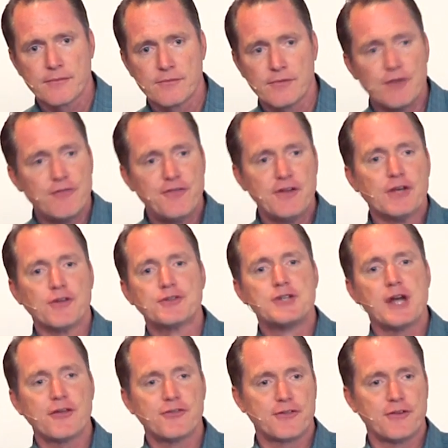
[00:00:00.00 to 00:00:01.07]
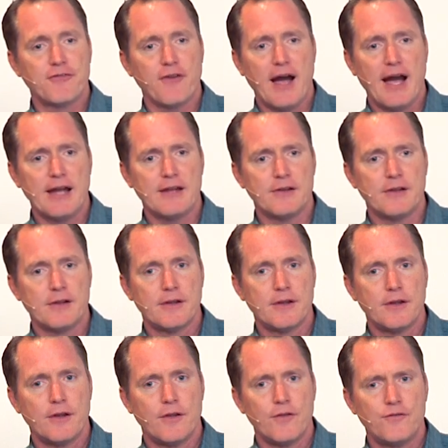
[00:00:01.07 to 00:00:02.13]
they feel justified
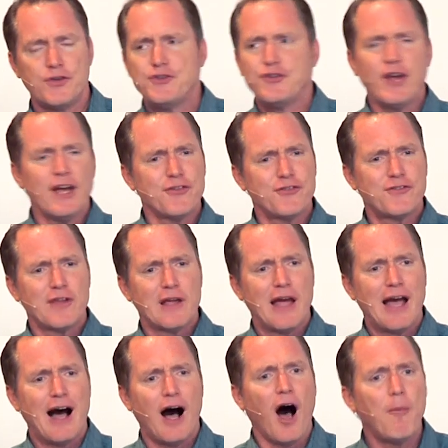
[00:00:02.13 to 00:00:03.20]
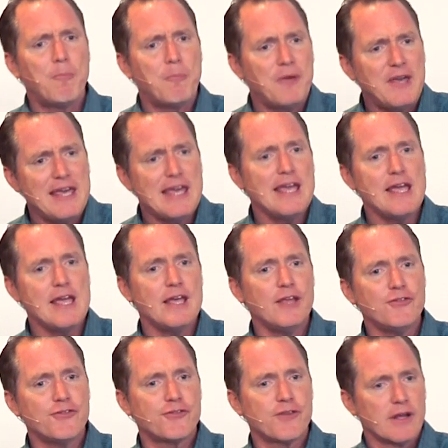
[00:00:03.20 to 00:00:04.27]
to just
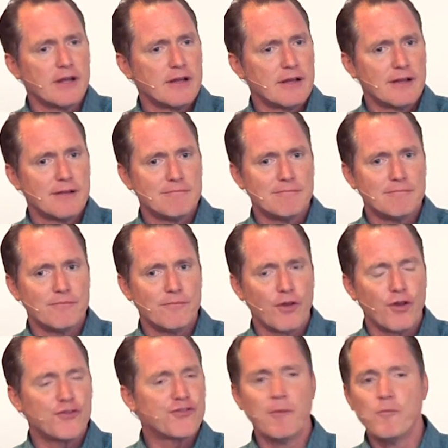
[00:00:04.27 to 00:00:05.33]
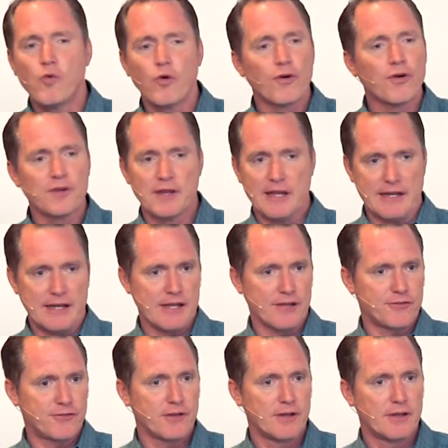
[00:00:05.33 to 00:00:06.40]
appease some
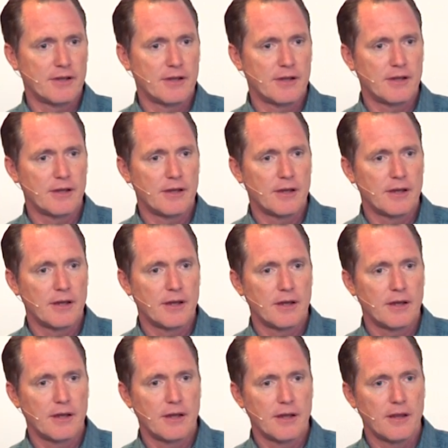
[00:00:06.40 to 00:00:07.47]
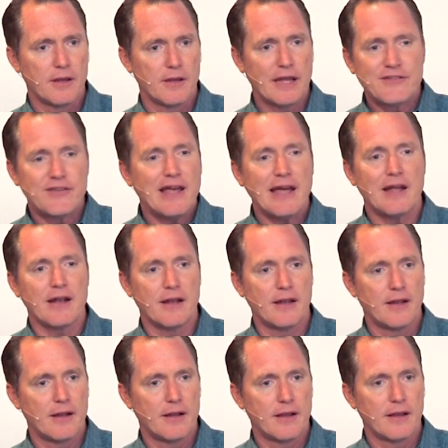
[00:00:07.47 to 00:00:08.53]
worldliness. That's it.
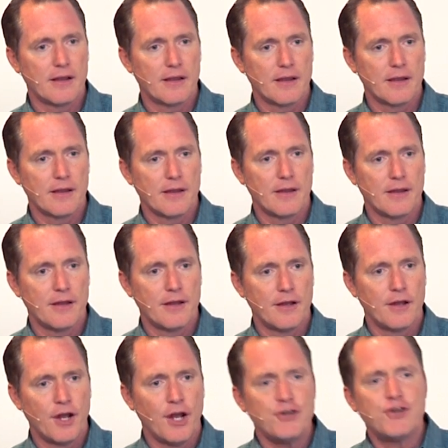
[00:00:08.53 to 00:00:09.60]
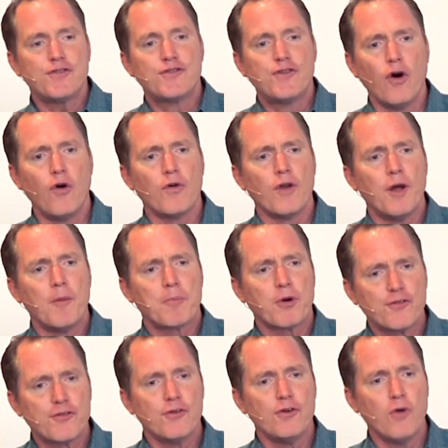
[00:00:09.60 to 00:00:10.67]
Just don't
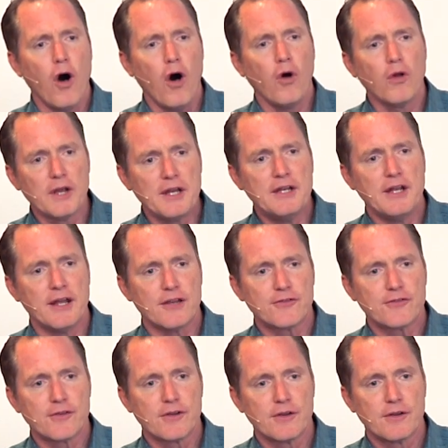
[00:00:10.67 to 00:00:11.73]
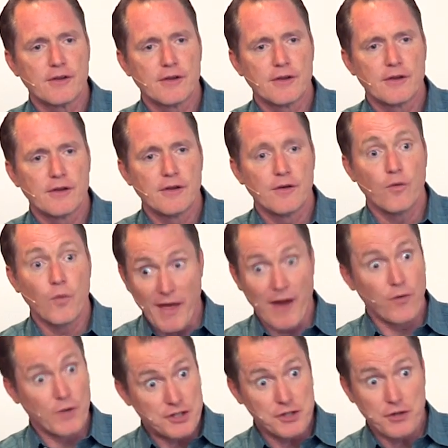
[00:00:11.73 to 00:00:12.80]
pursue holiness
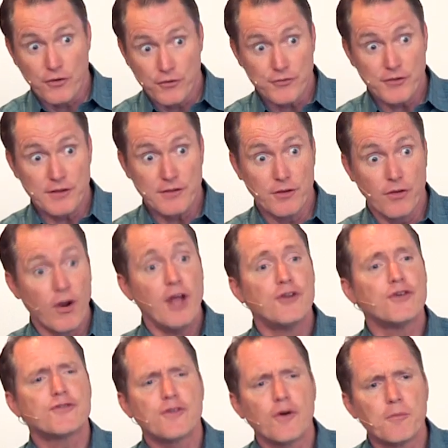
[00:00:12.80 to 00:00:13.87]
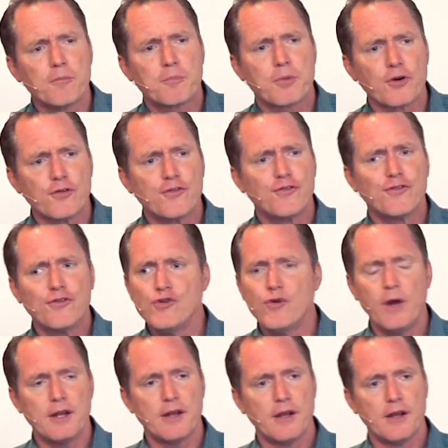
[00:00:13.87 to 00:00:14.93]
without which you don't see the Lord. Just don't
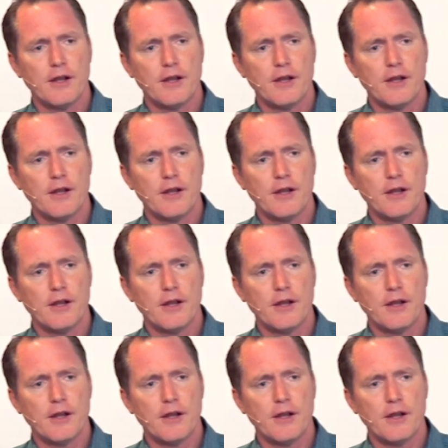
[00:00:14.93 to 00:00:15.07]
pursue it